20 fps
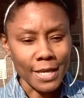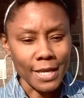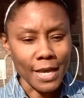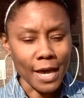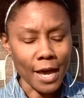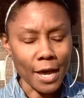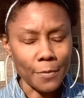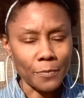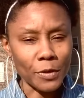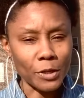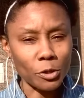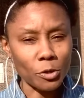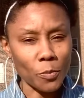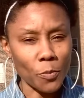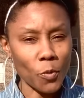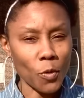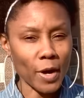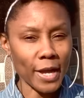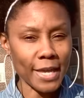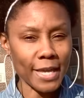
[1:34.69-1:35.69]
um, the little
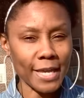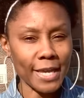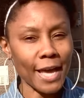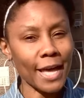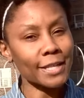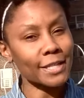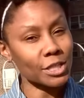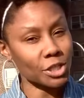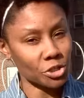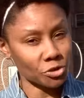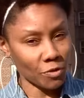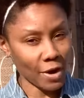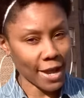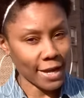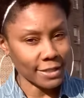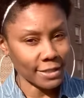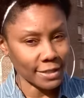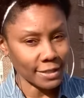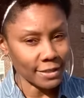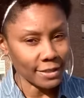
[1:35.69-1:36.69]
boy he got
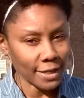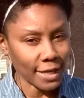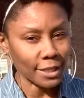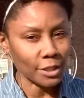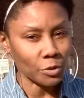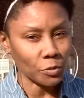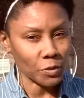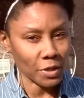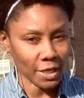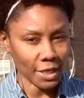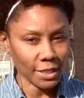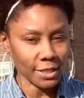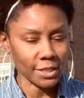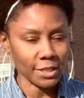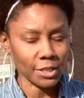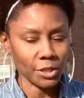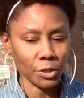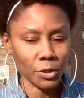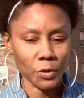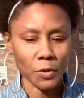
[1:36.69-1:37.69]
distracted like little kids
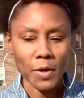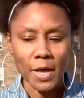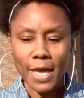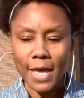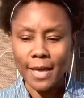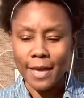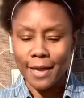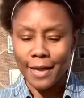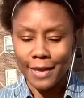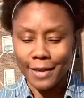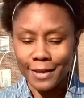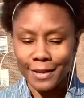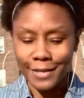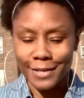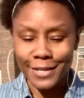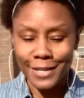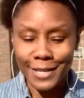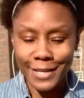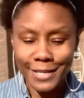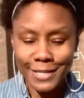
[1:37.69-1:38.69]
do
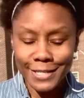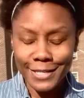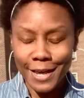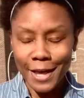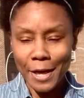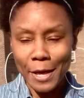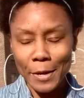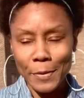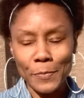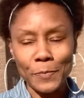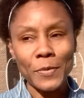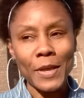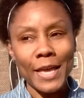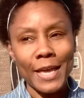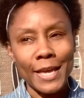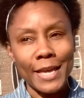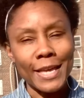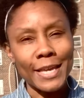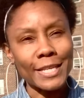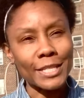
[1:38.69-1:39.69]
and he um,
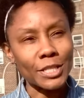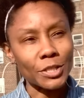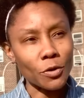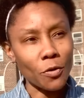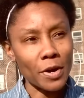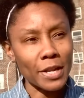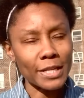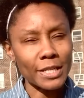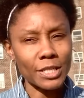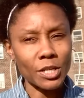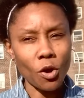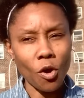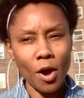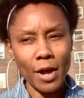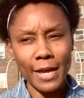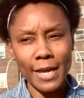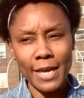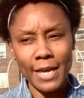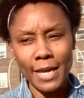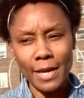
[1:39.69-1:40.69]
he started
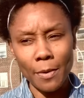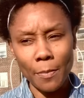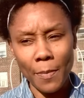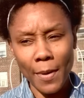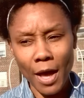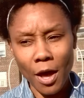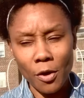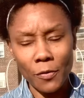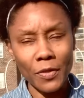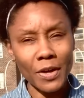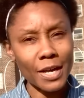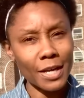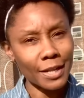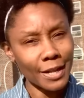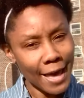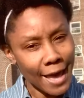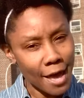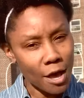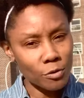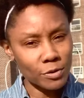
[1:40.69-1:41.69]
talking about the
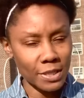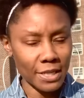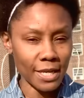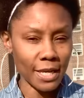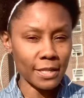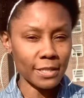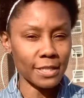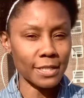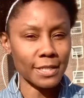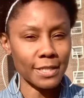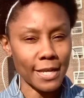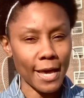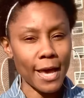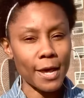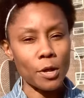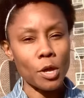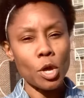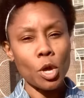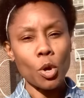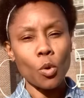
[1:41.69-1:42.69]
clouds he asked his
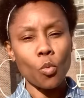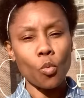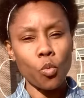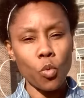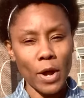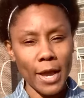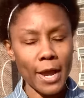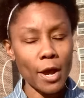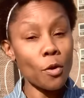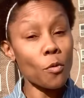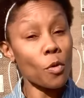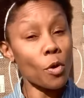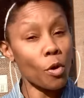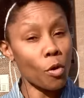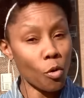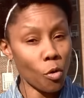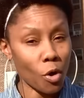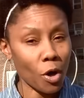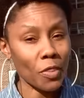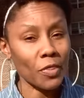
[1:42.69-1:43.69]
dad where were
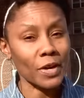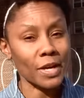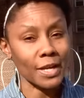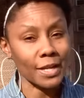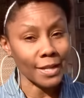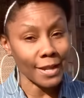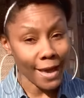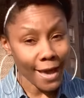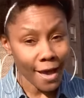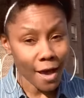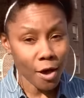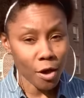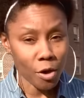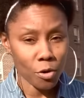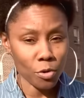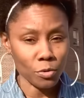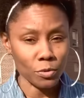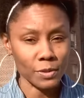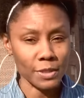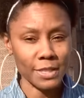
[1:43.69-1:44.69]
all the
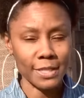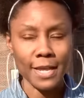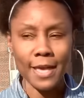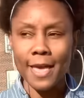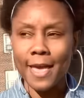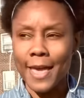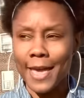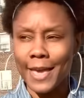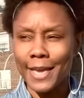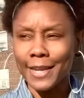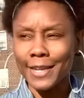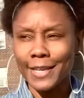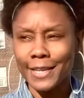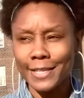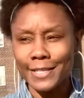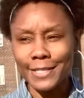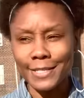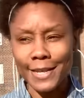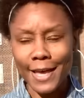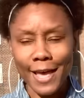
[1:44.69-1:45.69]
clouds and
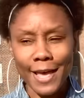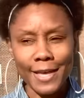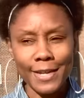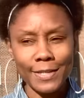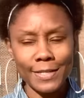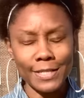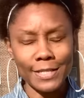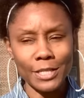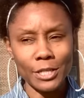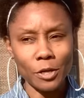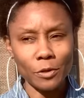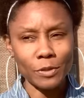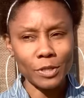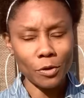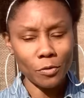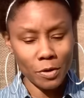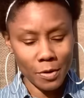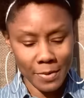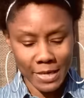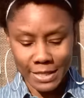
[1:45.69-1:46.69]
his dad you know
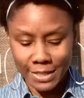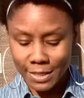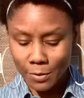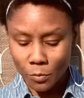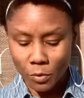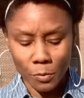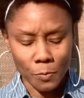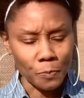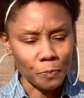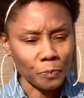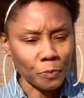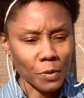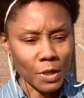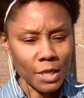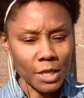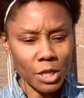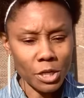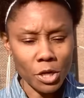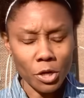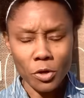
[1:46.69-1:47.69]
told him he said well
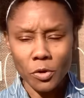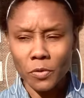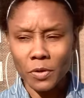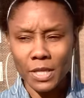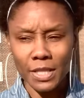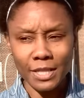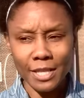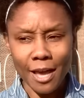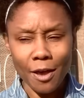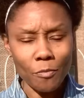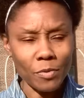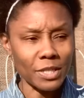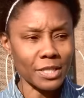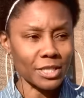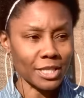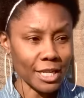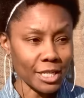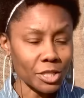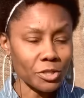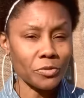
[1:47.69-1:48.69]
you know that
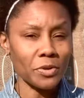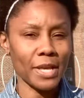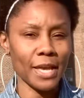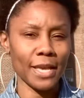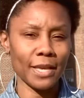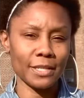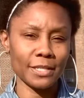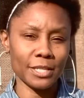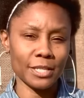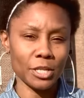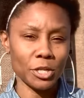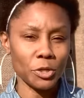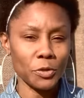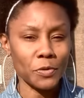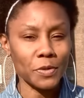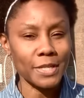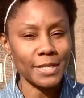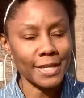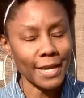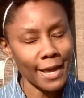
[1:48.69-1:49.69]
was yesterday it's a new
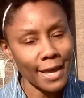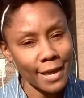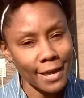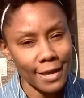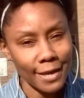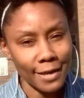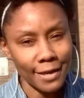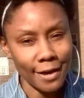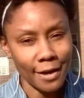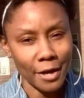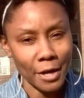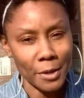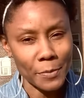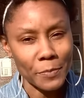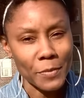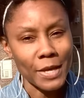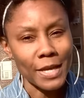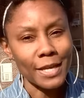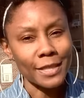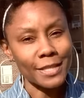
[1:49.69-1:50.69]
day um,
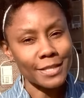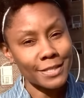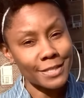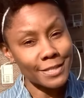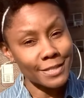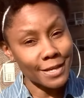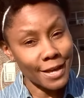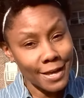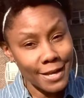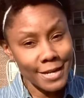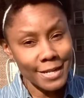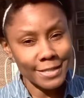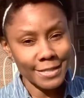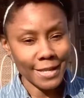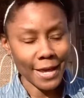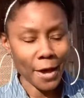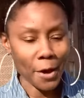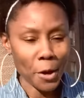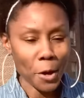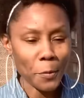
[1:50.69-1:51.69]
the sun is
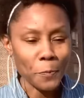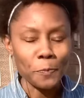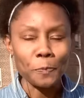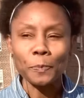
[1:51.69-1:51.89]
out